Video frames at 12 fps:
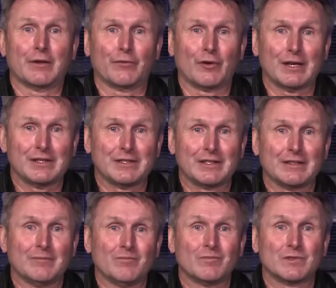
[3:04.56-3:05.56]
of raising
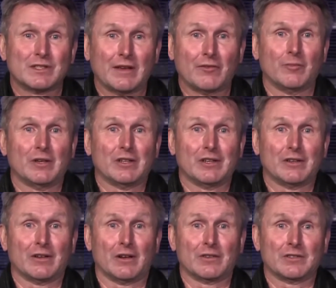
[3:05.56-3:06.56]
$7 million a